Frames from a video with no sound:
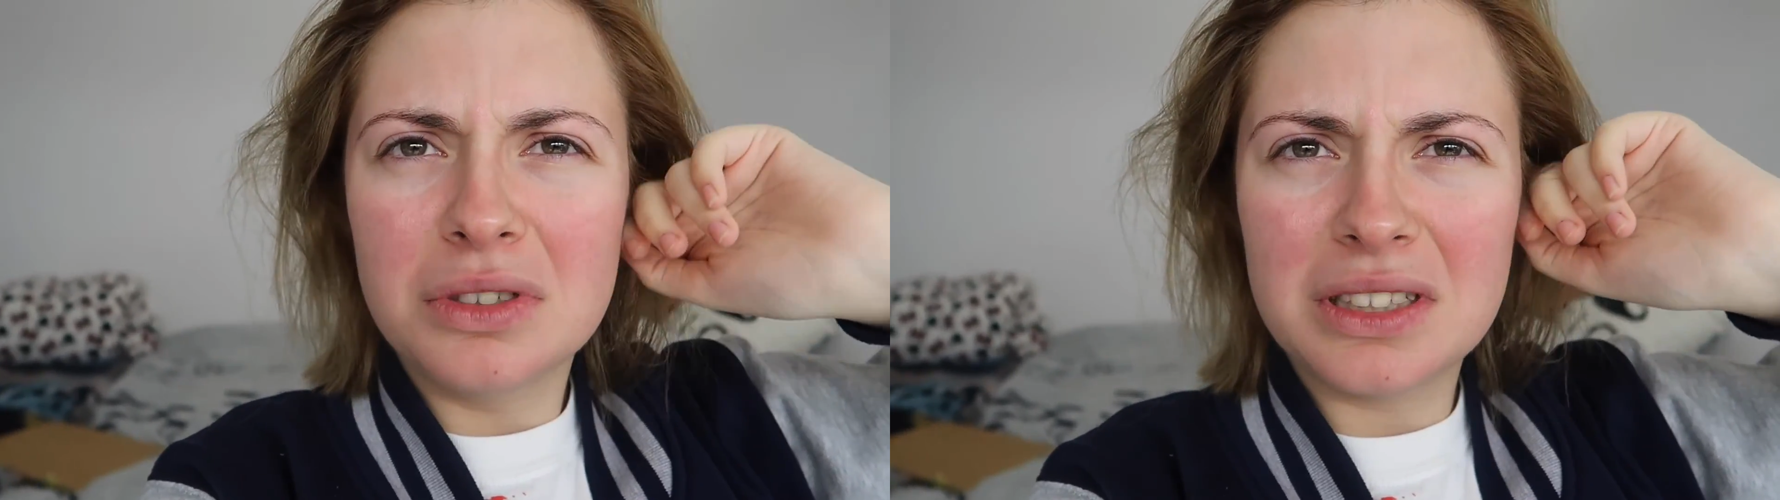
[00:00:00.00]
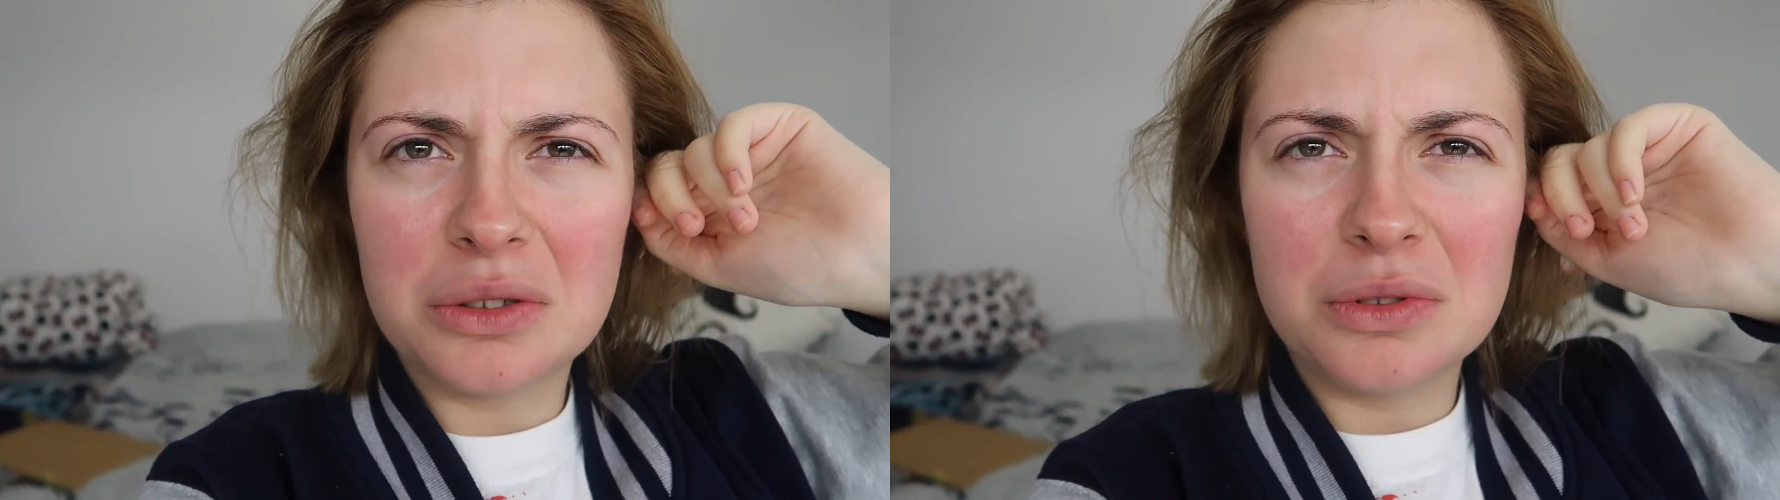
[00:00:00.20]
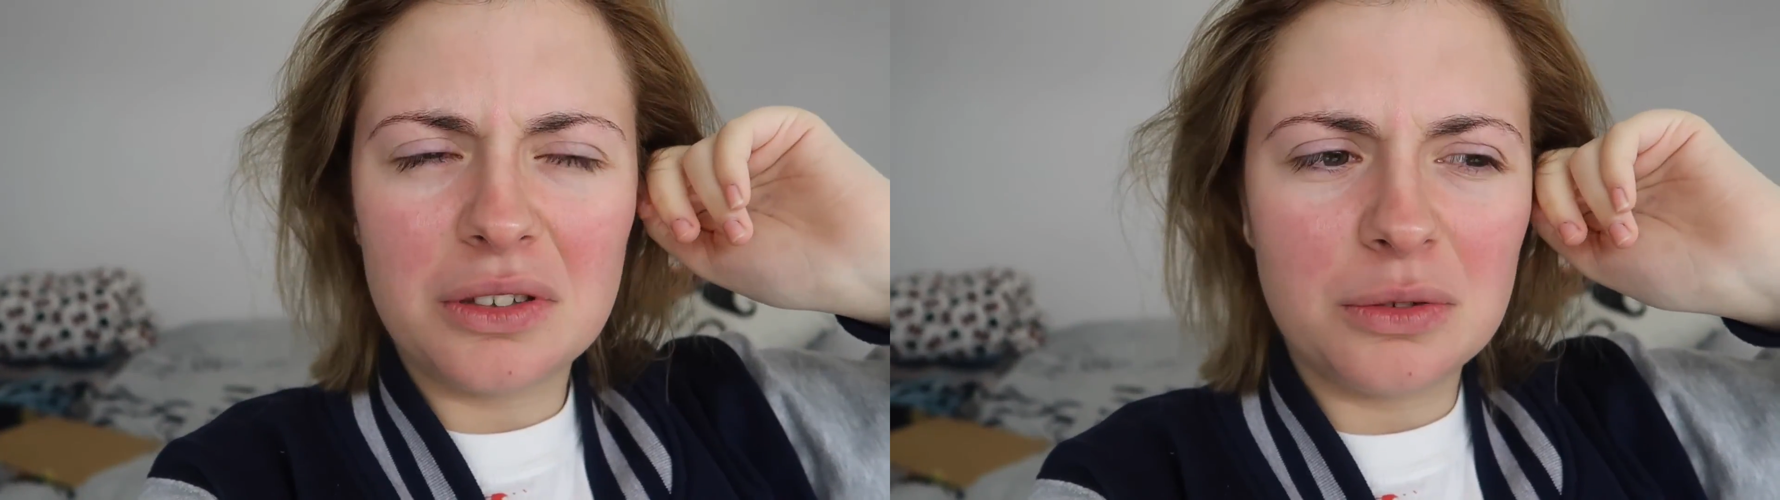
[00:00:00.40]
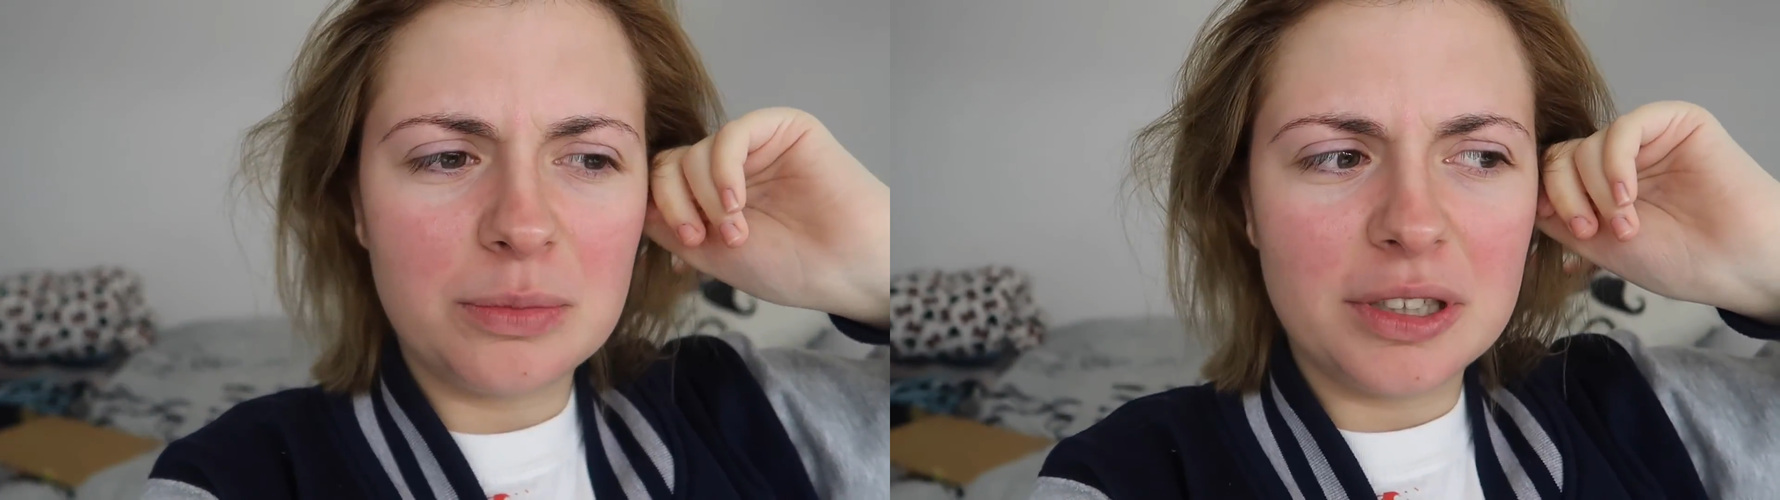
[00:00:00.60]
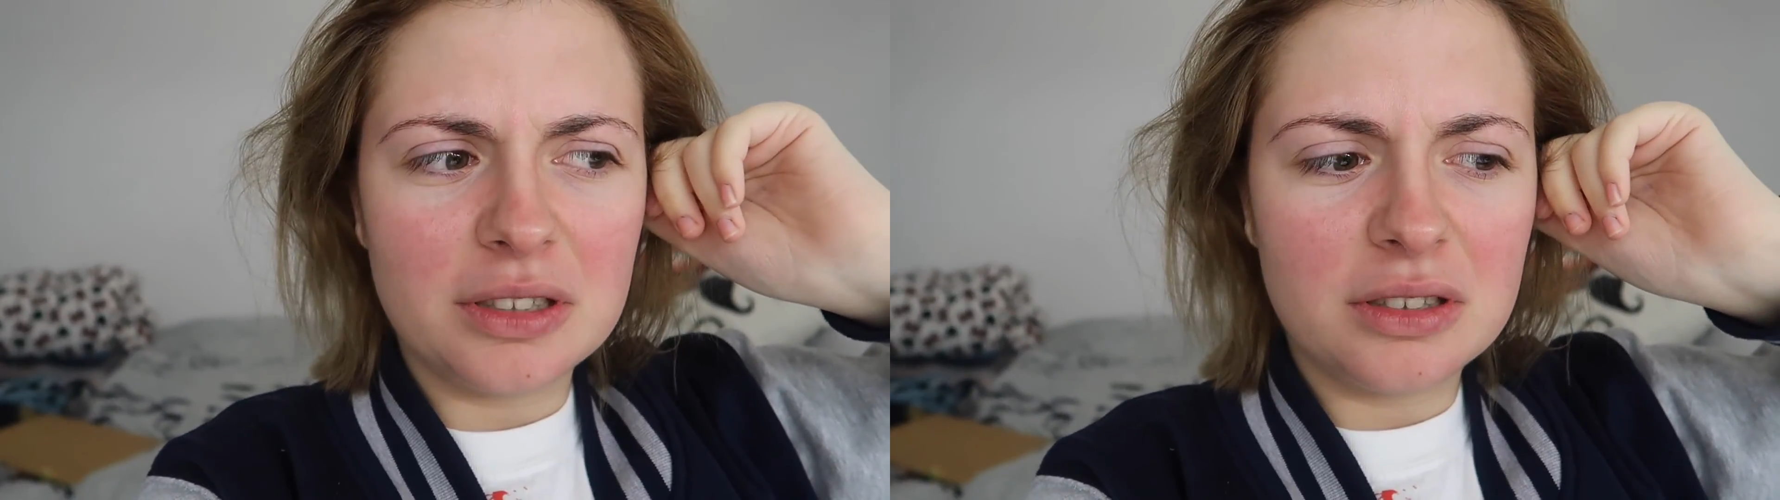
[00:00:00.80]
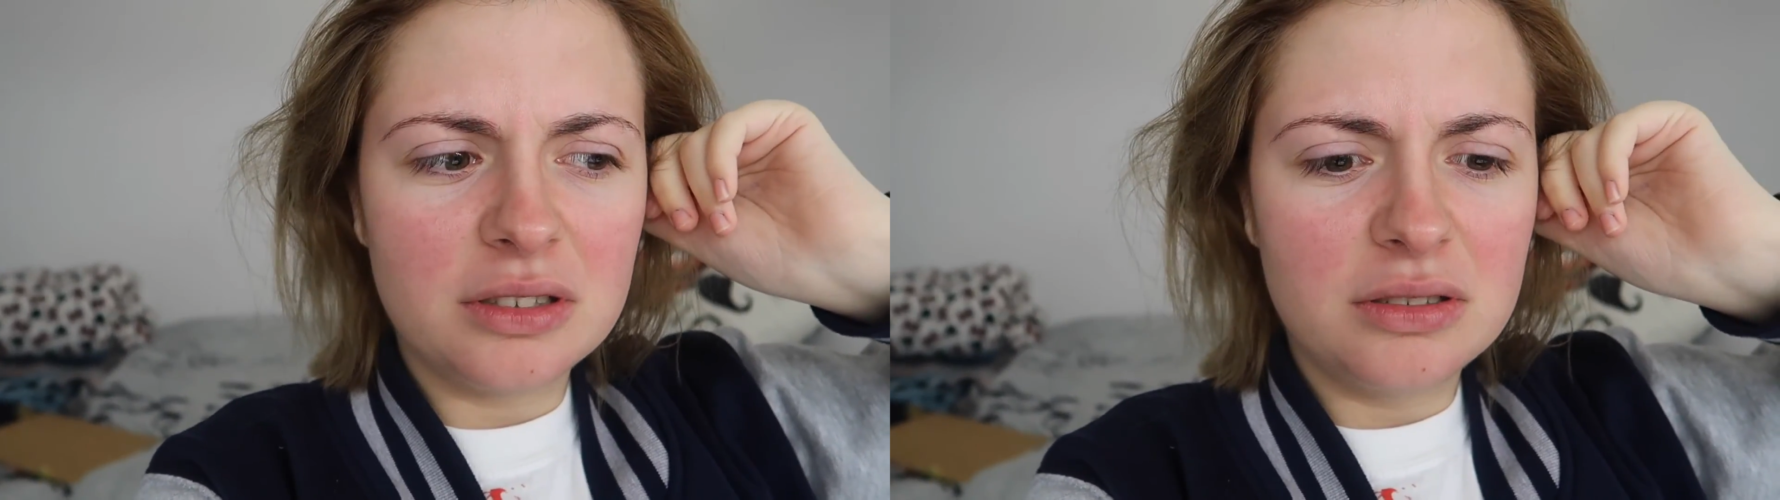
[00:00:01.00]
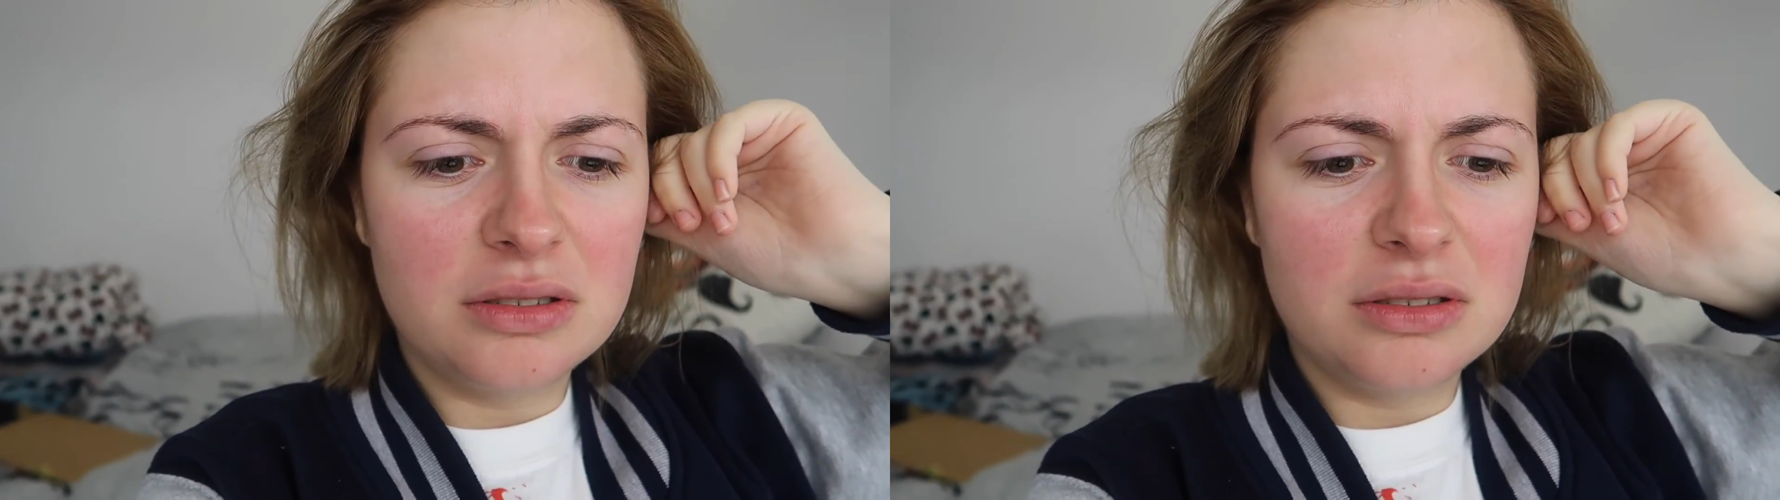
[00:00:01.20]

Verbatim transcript: what is it called at Thorpe Park?